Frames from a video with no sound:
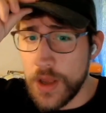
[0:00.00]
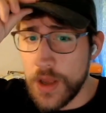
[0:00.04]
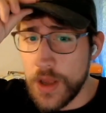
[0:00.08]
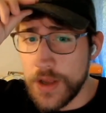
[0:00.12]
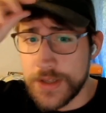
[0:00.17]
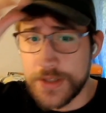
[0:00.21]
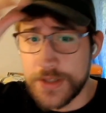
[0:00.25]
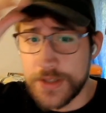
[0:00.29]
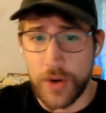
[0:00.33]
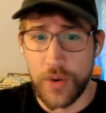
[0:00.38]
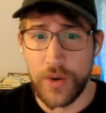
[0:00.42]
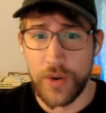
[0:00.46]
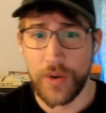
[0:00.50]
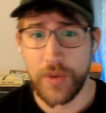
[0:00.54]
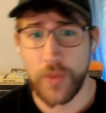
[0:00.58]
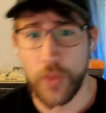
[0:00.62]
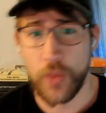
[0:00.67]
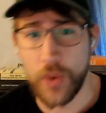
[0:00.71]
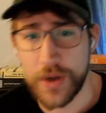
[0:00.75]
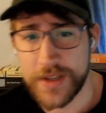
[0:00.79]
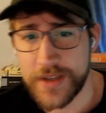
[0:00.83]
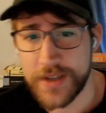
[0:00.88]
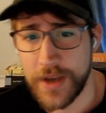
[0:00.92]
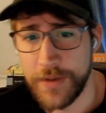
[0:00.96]
So,
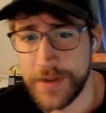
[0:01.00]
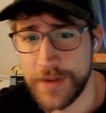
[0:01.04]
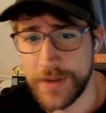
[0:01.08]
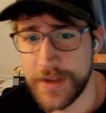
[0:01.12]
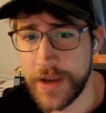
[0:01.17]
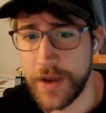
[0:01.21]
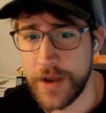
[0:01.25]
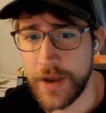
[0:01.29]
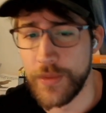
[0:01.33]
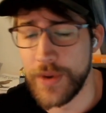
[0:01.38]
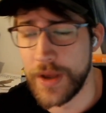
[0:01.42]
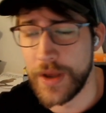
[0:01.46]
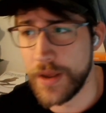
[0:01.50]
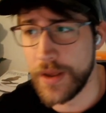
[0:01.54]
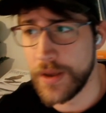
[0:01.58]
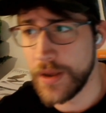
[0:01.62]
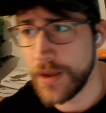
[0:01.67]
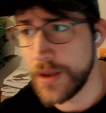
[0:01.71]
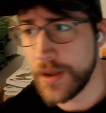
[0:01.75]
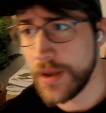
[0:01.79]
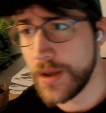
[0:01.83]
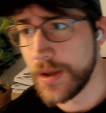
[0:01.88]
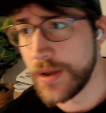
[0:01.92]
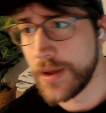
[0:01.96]
what can we take away
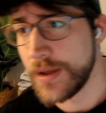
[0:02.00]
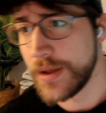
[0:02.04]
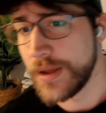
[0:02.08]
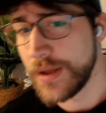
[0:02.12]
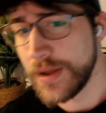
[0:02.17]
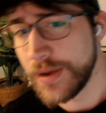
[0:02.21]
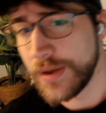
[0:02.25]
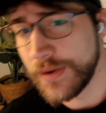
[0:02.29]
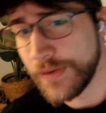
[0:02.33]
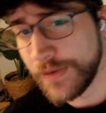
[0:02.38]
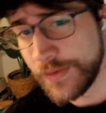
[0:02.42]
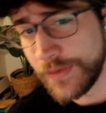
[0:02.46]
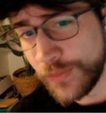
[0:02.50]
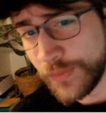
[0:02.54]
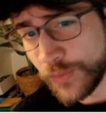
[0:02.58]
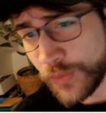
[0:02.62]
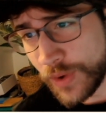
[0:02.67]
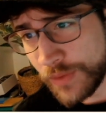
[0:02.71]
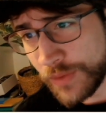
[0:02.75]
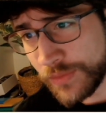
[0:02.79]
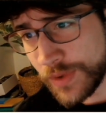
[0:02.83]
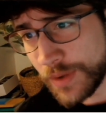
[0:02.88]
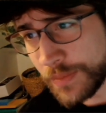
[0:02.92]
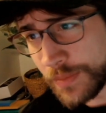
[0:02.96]

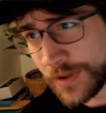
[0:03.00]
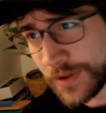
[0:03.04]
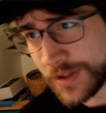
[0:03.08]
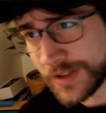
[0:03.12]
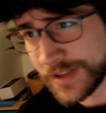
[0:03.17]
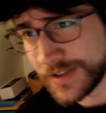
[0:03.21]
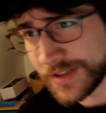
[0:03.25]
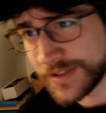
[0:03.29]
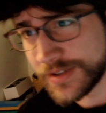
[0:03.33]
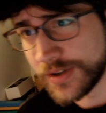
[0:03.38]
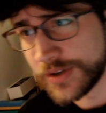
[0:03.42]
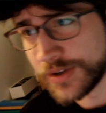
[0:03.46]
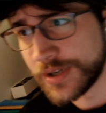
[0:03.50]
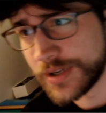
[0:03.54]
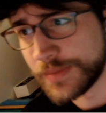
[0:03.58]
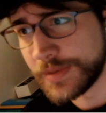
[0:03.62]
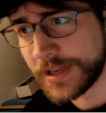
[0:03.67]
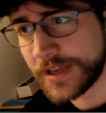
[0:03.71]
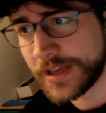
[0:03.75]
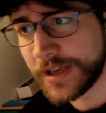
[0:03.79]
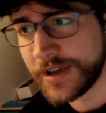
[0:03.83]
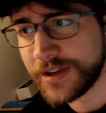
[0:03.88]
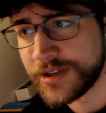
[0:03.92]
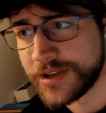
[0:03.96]
when we are building search
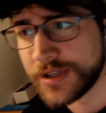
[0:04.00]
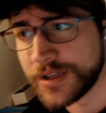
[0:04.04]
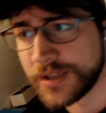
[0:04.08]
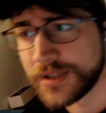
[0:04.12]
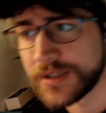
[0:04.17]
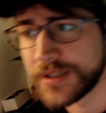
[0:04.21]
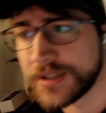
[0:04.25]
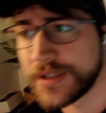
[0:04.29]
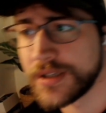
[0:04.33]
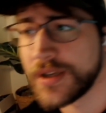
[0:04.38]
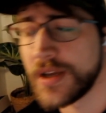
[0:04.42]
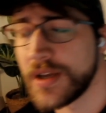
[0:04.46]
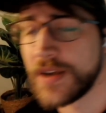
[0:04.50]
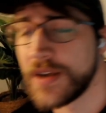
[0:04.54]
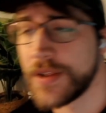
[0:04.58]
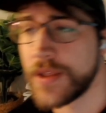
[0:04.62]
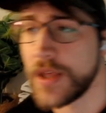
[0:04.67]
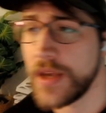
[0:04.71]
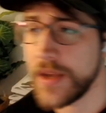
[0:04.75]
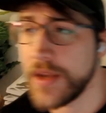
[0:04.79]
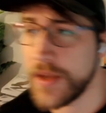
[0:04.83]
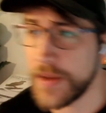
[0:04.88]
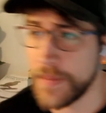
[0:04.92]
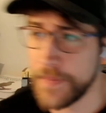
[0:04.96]
applications? I
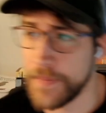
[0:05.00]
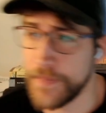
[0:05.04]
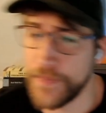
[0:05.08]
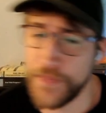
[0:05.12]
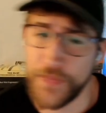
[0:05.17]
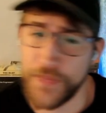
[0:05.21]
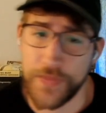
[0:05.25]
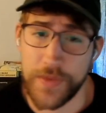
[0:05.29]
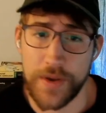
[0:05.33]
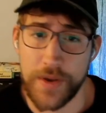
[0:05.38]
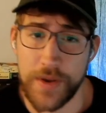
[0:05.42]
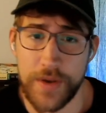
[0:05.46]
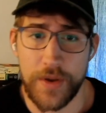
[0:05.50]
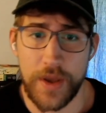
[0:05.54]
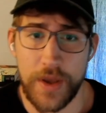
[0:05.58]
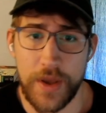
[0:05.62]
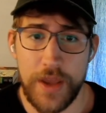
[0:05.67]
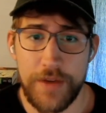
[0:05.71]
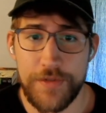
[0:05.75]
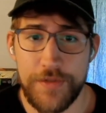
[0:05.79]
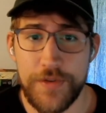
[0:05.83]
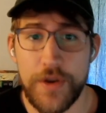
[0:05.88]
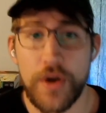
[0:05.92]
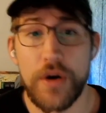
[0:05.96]
think
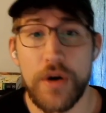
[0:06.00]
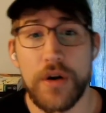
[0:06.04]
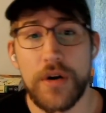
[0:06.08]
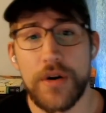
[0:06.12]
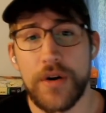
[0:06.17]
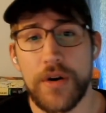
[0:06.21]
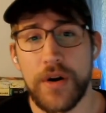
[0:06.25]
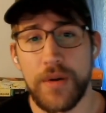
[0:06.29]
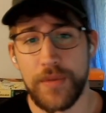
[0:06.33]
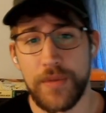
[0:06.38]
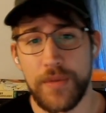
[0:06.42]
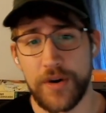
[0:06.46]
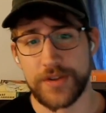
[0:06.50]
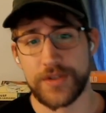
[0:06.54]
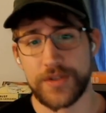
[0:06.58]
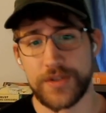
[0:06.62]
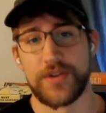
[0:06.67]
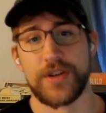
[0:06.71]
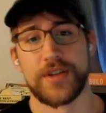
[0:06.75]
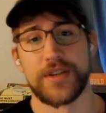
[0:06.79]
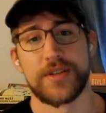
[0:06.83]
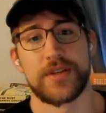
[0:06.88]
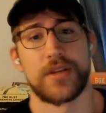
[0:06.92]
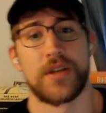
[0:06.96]
if you are on
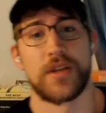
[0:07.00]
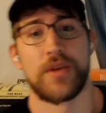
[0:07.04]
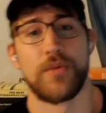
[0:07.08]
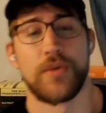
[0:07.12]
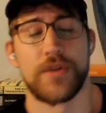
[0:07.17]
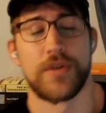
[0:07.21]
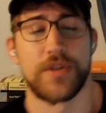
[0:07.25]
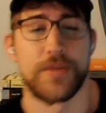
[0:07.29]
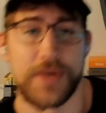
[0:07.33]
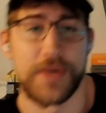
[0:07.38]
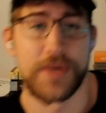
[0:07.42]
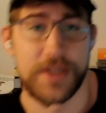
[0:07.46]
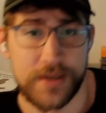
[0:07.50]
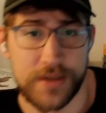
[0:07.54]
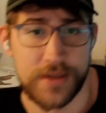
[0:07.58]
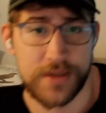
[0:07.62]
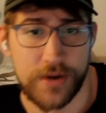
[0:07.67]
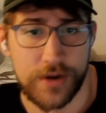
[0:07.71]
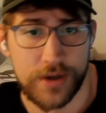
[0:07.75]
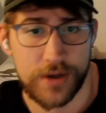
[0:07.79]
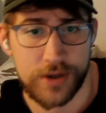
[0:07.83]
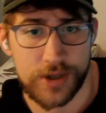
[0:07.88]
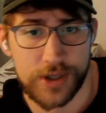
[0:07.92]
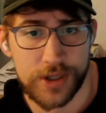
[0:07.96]
Postgres and you want to build
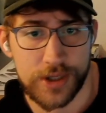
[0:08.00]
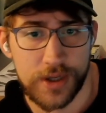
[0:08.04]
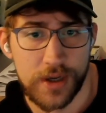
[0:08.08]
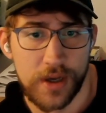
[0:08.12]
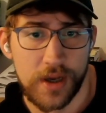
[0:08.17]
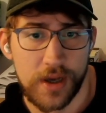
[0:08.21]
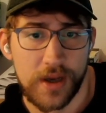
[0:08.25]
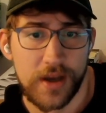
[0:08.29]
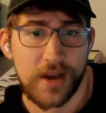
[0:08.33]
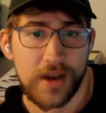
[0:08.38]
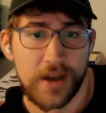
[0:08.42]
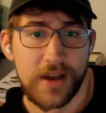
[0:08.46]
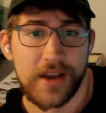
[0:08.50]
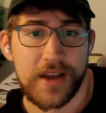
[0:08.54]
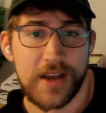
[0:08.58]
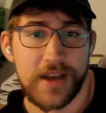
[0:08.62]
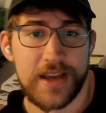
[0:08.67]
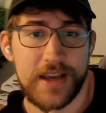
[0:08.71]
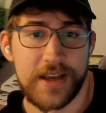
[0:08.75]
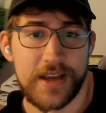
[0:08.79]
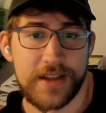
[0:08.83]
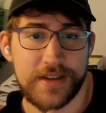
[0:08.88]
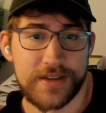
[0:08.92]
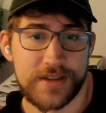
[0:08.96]
search,
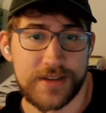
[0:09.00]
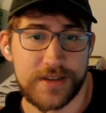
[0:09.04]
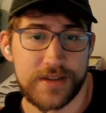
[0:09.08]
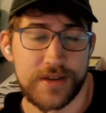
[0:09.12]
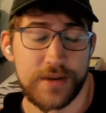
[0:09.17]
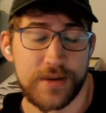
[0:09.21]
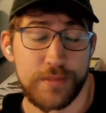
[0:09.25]
it's